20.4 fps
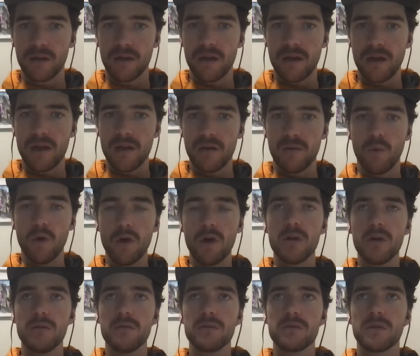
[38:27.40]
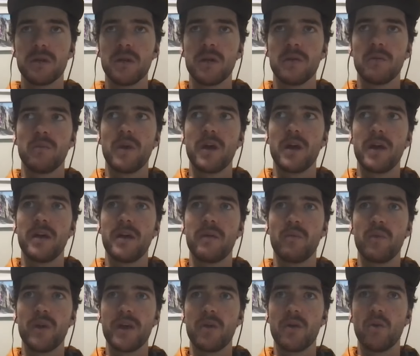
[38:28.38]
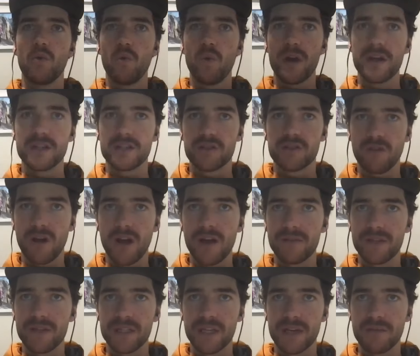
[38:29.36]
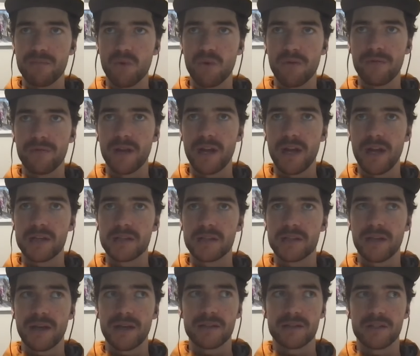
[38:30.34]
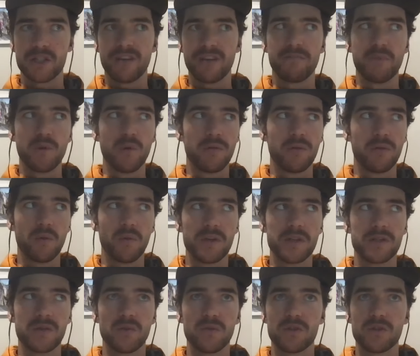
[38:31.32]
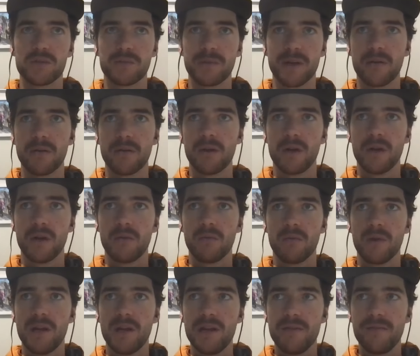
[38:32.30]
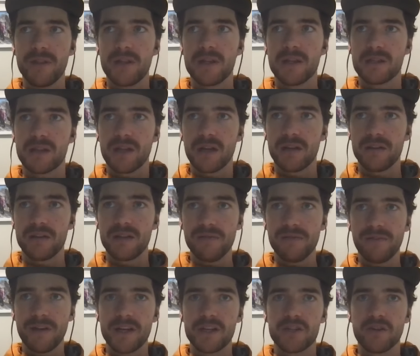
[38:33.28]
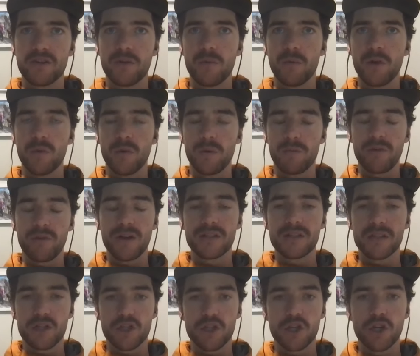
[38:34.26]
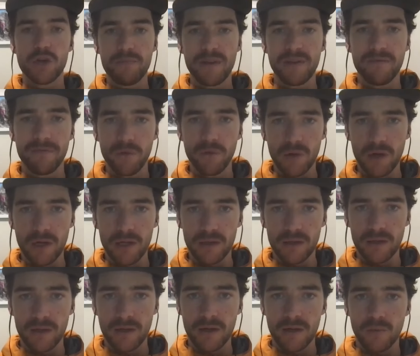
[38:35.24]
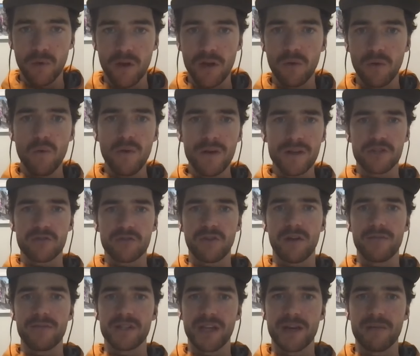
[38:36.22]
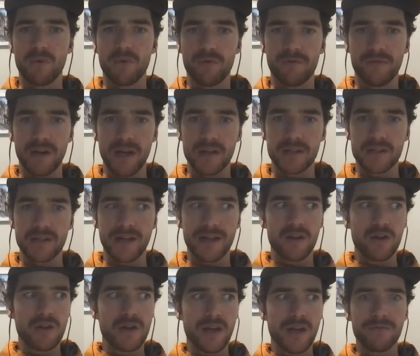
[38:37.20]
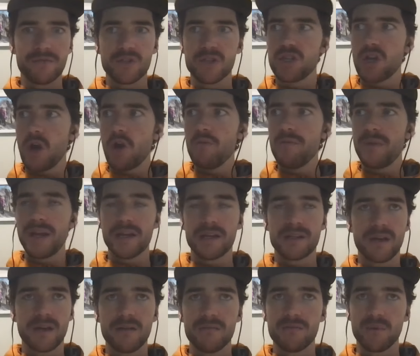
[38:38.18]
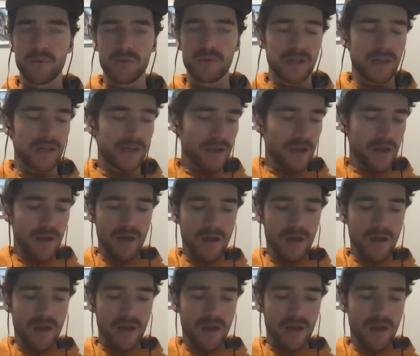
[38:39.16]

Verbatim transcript: in a world where we're always striving to get more for less, as Jeff Booth always talks about, we live in this kind of deflationary world where prices should be falling. We're always striving to get more for less. And you can give so many examples. Like